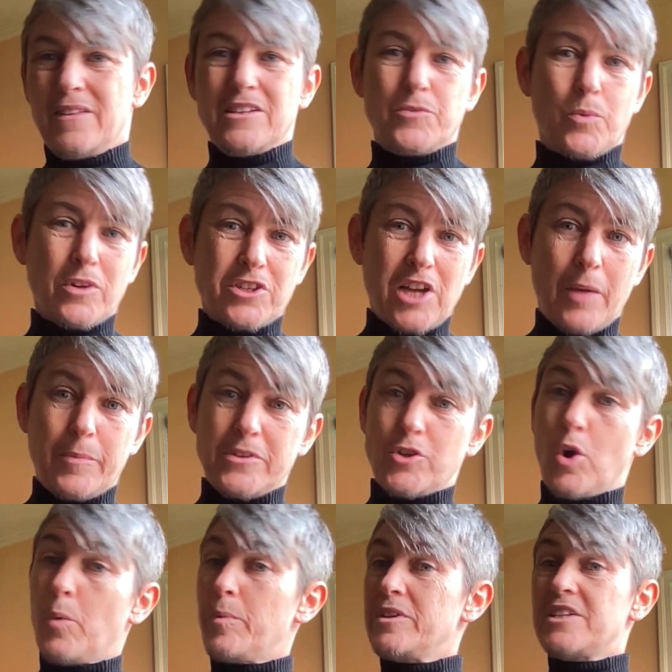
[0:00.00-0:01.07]
This workshop is
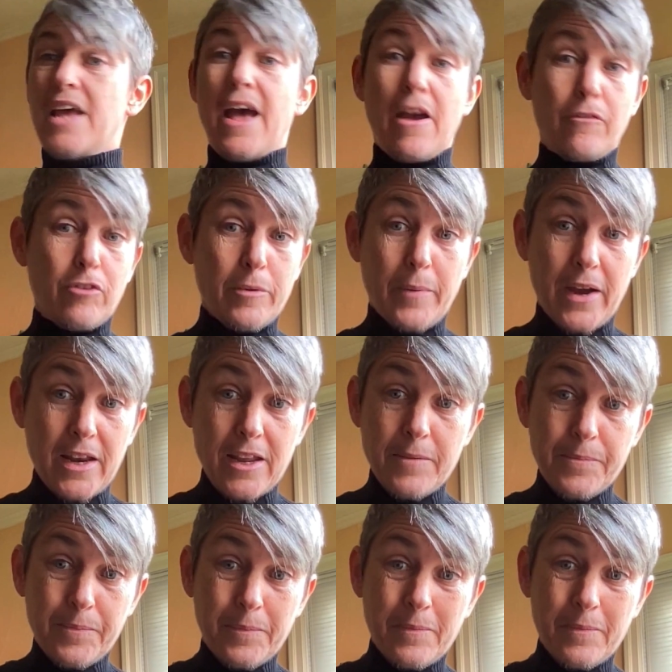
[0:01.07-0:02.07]
open to everybody.